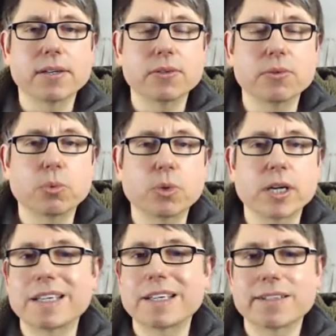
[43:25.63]

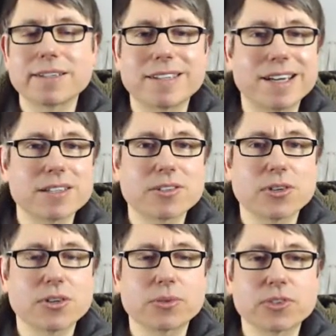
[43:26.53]
When that
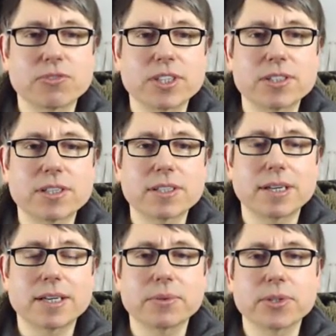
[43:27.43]
song was written,
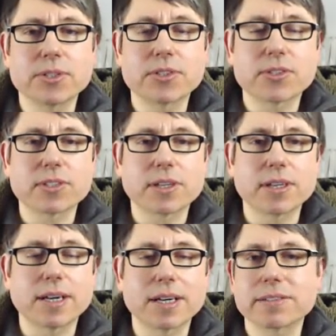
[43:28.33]
I was
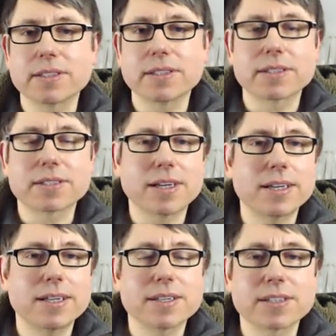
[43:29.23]
actually
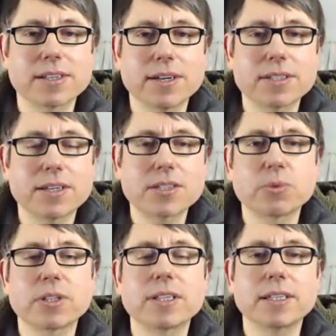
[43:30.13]
signed as an artist
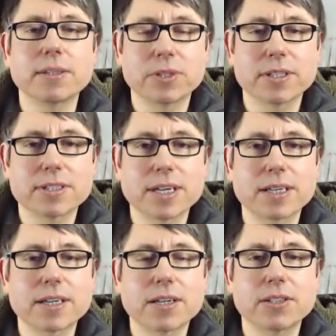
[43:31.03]
with a
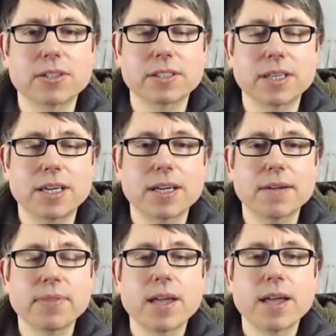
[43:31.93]
singer you can hear.
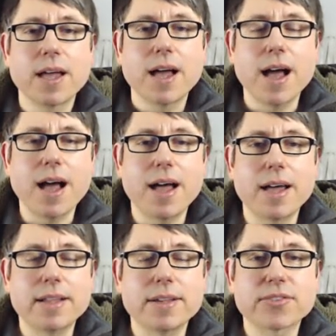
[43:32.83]

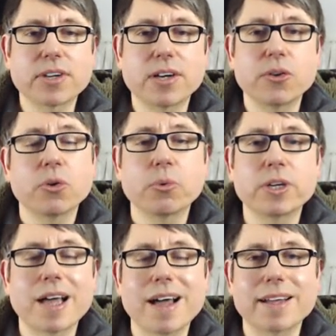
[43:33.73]
And so we
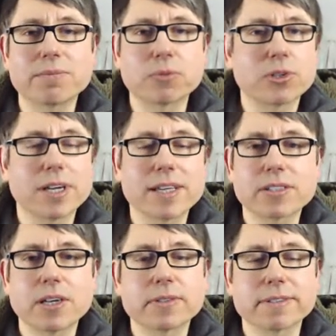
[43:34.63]
had more or less
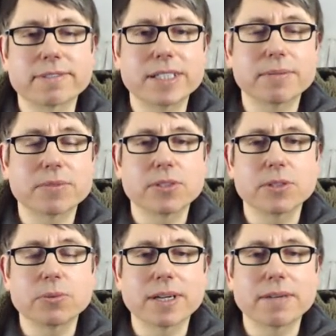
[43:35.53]
total freedom to do
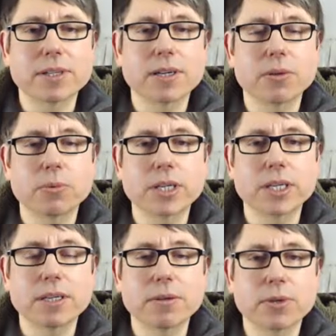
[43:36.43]
whatever
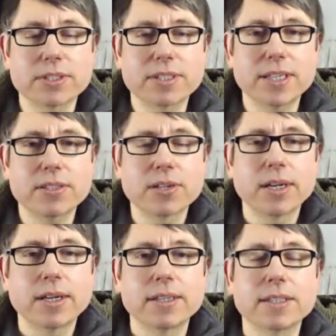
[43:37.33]
we wanted.
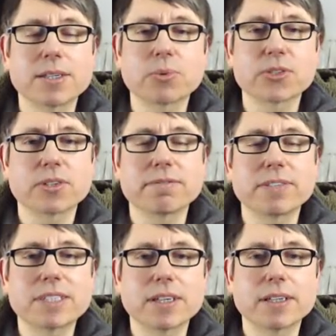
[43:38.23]
This wasn't
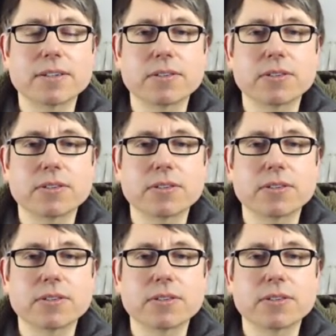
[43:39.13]
written